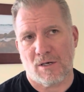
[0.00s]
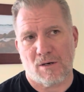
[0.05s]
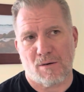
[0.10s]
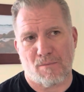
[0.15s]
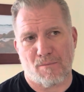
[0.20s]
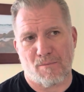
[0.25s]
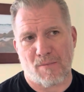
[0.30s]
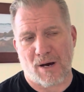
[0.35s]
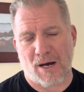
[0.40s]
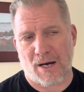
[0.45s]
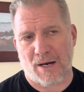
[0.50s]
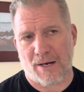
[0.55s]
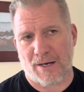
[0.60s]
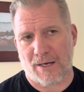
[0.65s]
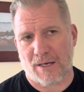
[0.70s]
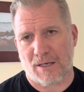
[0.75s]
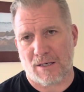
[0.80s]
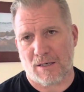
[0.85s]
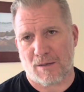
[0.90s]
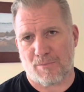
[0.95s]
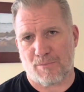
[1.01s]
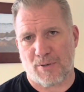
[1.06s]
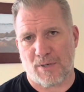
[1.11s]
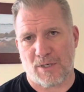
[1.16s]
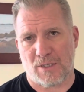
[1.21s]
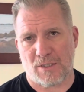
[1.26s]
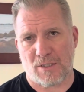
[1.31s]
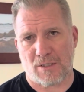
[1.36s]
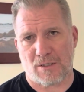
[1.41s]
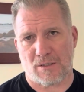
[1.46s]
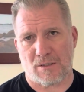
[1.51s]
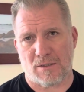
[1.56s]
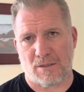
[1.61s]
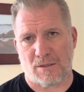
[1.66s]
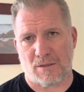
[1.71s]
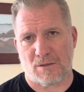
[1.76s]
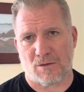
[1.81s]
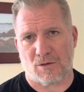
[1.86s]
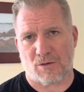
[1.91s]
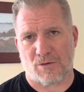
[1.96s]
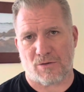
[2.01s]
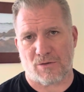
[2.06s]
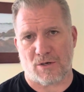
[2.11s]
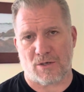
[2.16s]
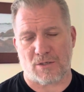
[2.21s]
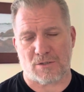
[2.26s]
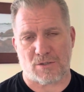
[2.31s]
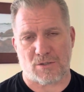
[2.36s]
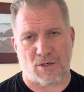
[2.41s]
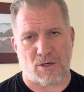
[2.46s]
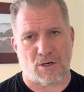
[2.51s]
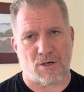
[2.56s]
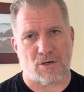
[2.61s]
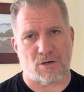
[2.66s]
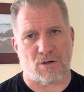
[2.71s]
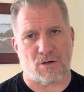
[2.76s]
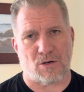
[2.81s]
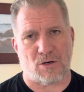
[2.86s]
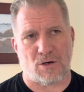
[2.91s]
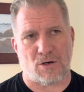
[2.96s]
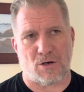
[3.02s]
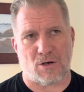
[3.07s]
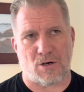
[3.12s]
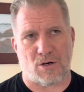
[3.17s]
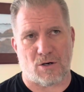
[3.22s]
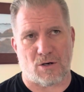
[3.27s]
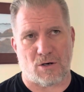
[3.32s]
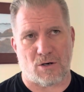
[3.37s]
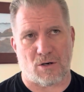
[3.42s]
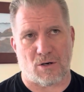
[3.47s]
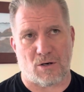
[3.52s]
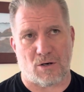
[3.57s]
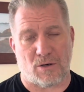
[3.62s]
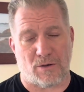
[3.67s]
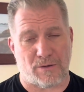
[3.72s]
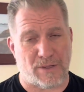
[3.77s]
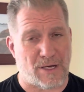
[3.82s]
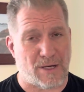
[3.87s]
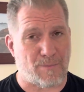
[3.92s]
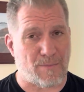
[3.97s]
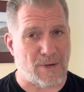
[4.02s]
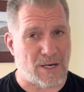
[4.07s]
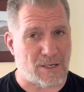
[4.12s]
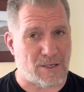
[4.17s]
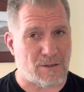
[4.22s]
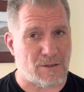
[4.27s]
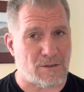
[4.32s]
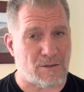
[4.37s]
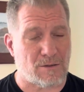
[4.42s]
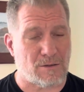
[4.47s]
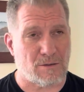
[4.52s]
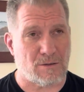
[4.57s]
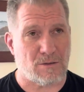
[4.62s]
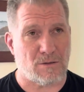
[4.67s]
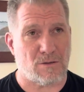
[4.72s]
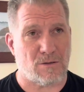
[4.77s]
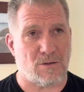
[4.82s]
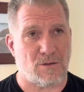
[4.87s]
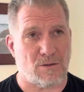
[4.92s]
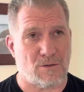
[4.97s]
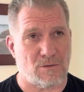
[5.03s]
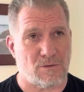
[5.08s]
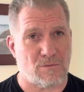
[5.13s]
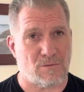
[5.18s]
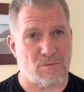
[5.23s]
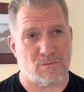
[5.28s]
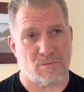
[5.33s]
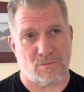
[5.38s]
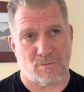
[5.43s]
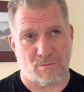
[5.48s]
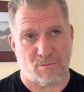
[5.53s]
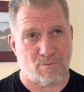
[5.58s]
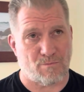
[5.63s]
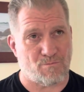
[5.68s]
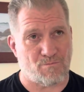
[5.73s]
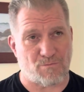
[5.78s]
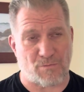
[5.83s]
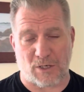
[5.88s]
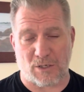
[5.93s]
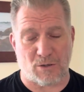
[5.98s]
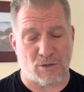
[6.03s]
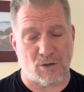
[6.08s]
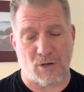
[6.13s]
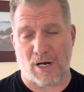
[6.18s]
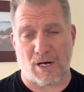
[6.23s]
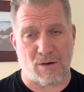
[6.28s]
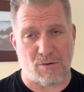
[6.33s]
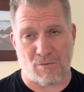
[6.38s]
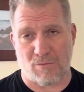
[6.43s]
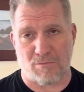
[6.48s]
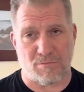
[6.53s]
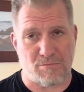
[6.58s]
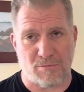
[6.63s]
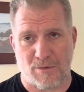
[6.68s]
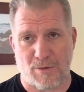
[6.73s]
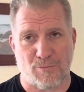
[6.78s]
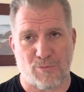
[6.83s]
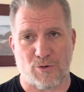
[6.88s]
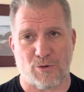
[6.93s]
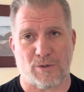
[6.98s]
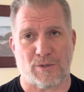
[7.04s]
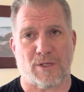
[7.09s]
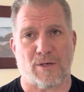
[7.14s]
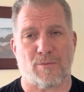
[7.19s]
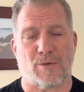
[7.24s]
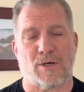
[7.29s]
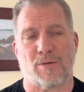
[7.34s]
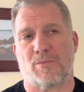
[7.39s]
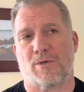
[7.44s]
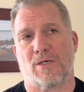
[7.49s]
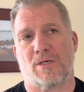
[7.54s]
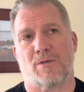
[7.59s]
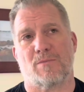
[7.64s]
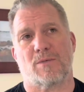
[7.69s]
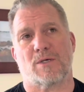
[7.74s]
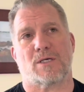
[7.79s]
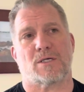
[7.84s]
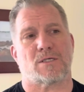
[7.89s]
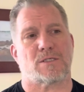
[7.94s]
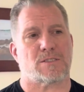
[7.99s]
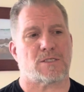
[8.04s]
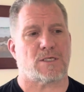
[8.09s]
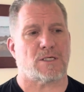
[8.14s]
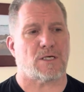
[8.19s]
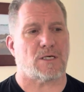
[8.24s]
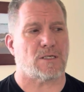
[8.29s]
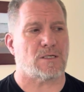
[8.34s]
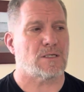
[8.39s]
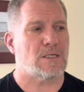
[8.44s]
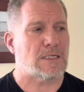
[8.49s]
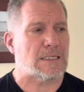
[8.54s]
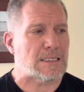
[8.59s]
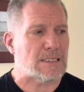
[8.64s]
my opinion or thoughts are on that matter. I don't know how important they might be, because again,